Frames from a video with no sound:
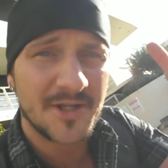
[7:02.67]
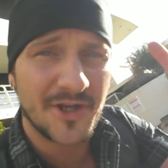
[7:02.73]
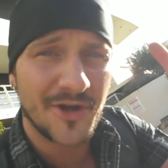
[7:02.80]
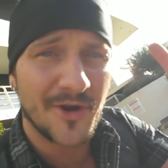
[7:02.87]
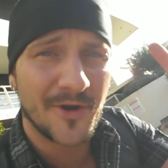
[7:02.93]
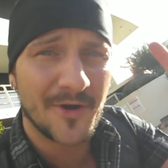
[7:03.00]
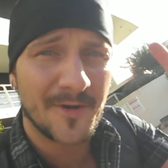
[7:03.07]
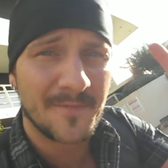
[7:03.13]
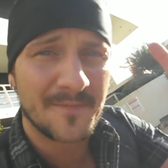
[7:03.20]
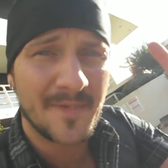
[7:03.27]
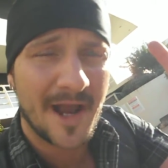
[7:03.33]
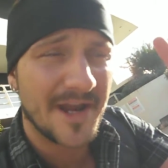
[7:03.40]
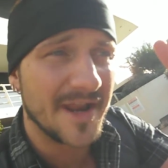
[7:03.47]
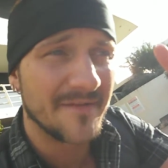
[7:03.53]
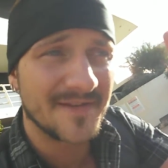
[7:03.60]
You know,
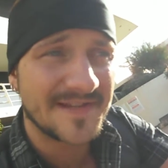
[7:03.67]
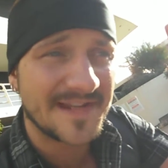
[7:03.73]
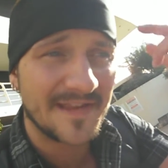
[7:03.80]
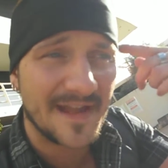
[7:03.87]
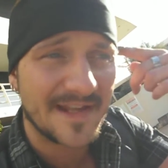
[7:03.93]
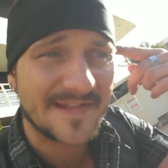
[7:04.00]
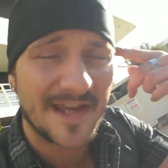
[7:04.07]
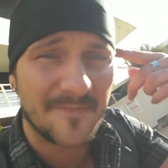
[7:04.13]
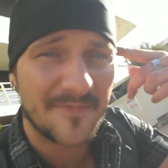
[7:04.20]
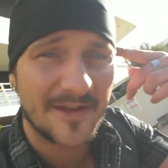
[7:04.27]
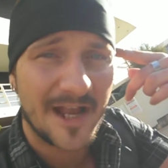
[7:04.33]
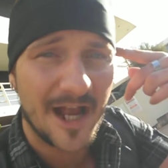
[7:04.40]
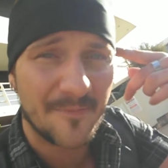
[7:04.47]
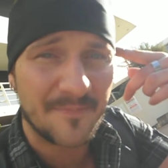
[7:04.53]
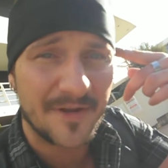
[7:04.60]
I never see that same
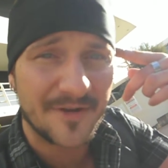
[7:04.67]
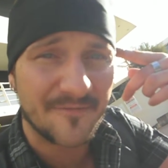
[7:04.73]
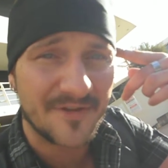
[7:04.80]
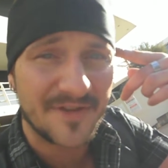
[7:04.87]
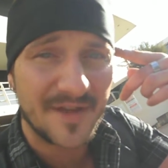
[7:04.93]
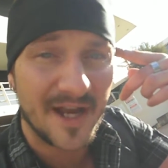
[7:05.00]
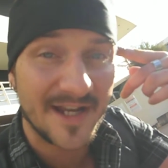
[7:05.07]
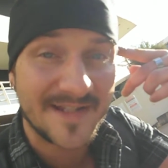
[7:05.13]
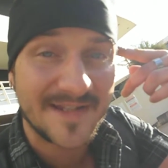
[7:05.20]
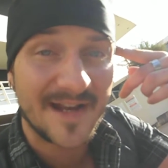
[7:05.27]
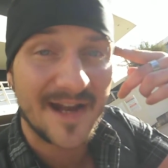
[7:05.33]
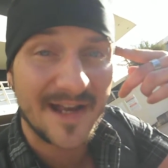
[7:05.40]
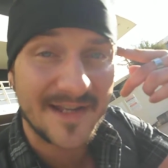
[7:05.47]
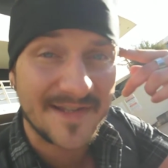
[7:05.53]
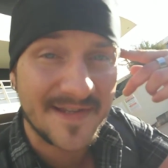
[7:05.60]
thing happening with nice
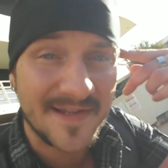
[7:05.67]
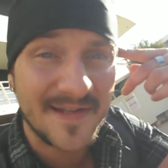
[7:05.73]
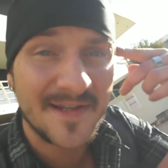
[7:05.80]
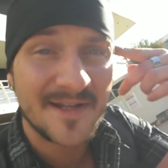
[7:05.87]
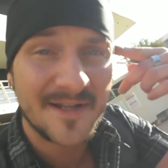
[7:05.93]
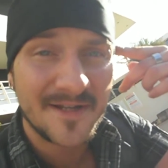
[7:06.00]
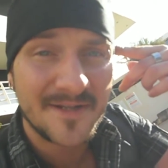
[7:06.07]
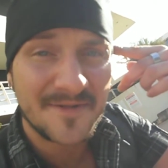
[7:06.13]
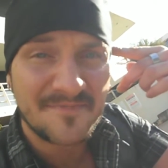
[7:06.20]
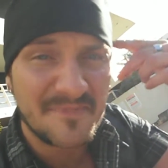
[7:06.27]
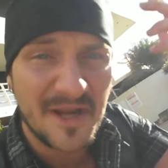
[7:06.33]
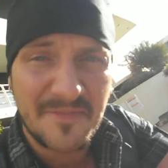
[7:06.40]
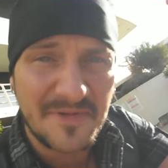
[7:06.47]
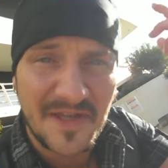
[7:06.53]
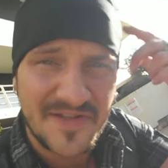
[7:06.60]
guys.
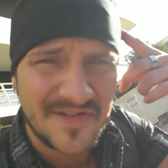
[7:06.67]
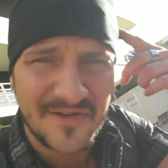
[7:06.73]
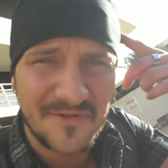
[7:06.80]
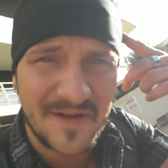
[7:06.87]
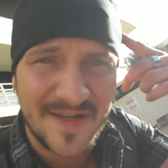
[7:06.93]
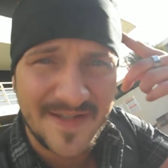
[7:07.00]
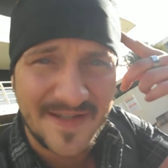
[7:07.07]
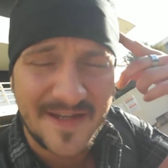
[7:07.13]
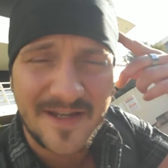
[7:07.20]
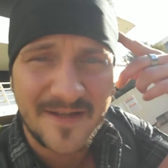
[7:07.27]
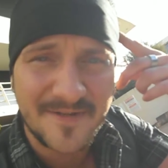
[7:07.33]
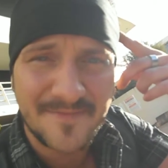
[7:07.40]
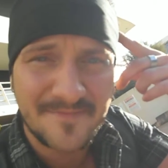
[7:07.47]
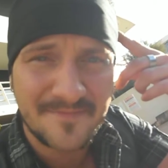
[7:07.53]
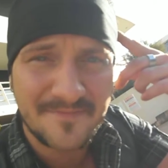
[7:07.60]
Maybe they're too
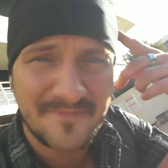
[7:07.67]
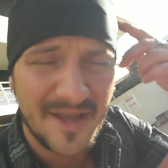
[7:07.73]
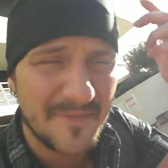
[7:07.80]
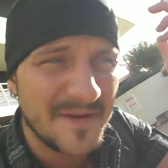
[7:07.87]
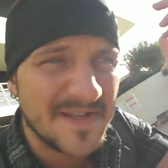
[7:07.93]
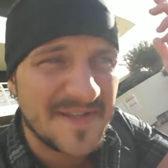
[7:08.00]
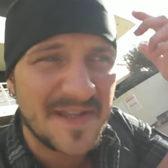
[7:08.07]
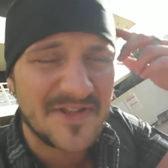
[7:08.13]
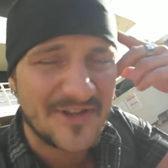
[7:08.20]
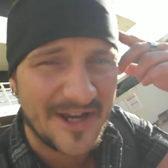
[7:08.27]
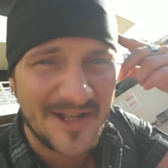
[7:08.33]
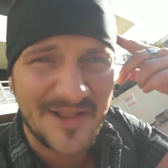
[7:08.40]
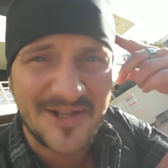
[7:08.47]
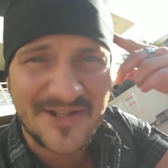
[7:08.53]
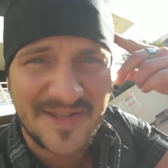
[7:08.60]
easy. Maybe it's the
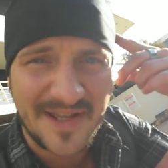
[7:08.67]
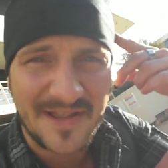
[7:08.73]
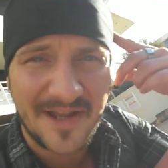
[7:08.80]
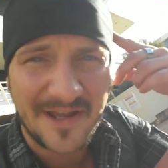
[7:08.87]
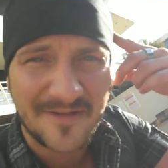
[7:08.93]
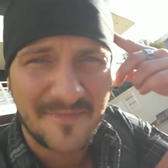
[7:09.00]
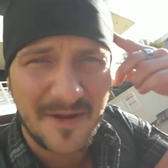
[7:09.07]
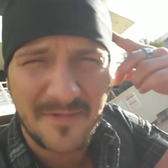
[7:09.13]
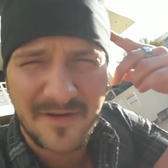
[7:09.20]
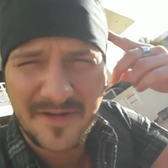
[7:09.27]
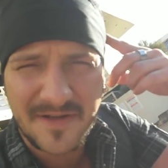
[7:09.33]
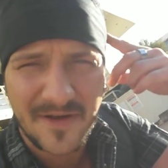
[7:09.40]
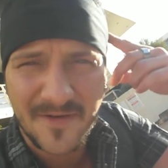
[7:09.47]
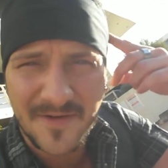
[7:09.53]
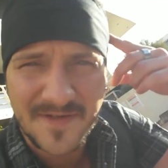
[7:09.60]
challenge they like. Maybe
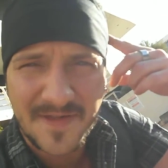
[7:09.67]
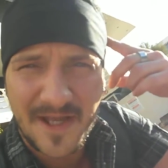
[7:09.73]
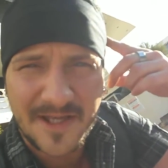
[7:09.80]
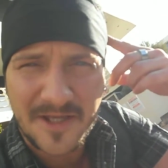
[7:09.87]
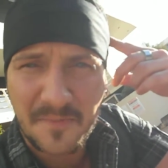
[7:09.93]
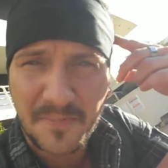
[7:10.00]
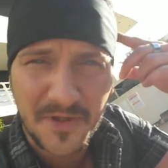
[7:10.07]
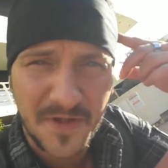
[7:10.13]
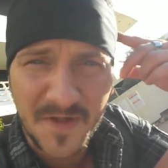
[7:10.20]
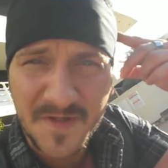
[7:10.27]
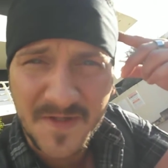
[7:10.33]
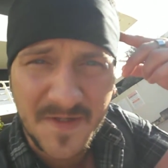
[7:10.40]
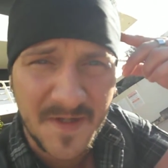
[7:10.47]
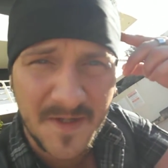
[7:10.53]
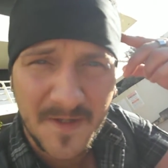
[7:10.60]
girls like
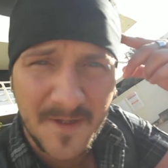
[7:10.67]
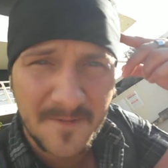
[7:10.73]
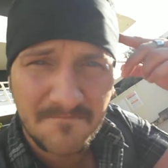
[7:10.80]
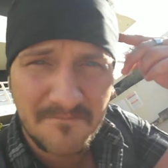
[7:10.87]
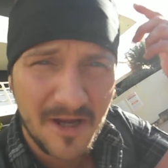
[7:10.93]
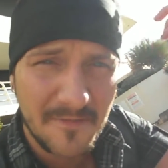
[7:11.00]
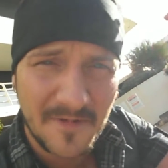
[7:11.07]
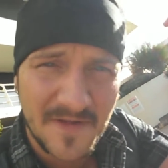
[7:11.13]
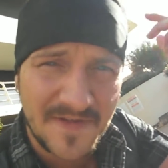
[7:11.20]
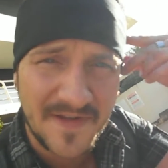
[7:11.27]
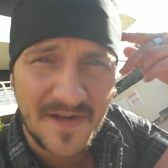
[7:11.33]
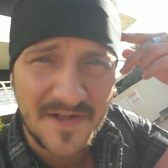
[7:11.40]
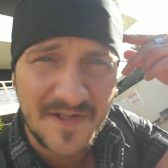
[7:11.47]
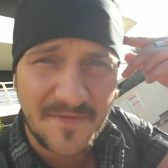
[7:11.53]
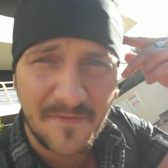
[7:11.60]
abuse. Maybe they're
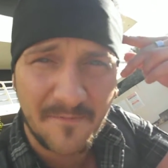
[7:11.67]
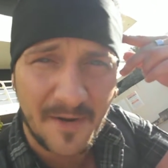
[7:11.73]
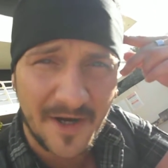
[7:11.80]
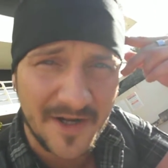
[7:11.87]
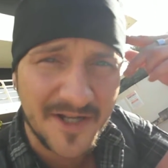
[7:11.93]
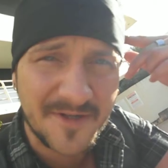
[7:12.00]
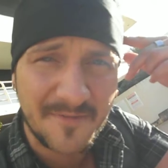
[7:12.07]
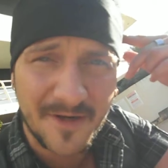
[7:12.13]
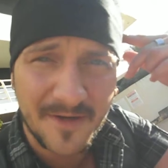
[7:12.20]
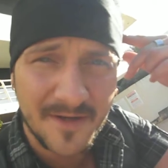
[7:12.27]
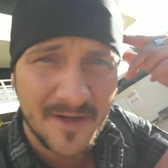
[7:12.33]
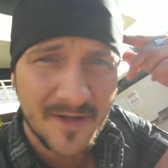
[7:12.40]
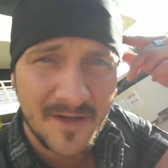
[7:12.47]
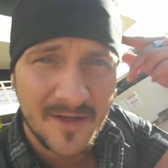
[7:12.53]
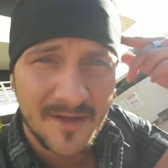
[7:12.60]
suckers for punishment.
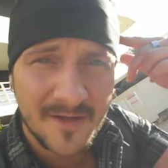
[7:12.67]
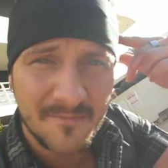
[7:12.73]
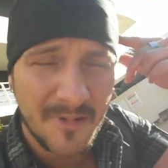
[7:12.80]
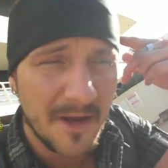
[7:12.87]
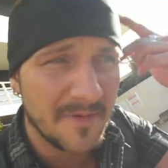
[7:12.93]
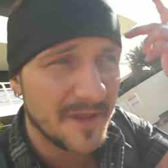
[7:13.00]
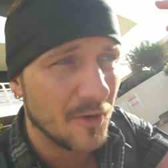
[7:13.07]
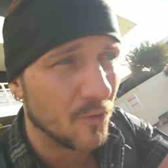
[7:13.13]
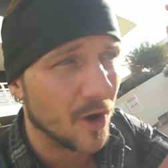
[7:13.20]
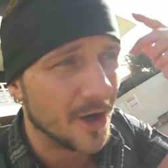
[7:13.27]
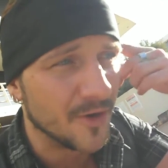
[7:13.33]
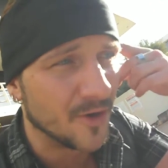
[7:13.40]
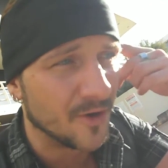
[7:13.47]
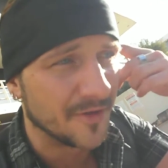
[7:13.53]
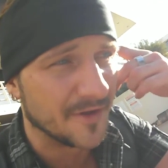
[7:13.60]
Maybe they
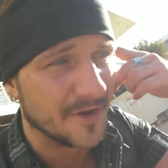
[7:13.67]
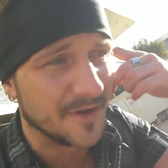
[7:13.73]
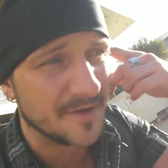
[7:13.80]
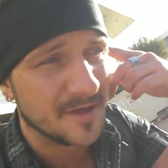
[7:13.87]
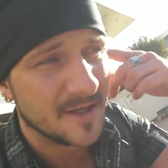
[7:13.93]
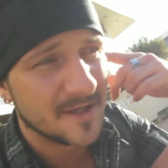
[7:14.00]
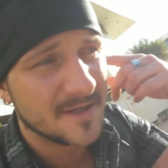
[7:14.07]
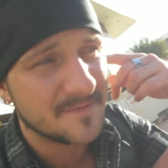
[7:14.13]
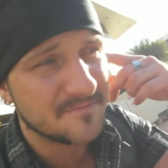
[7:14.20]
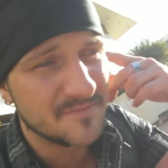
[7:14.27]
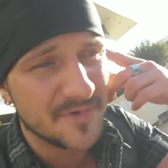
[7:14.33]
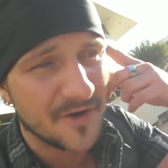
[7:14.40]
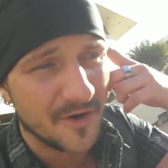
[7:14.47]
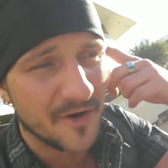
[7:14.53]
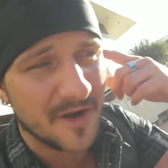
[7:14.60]
want all the,
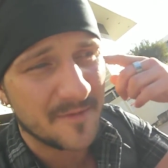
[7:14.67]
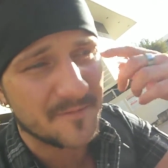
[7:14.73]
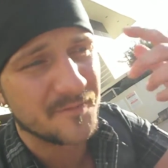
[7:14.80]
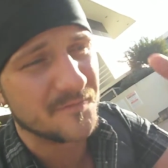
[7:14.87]
you know,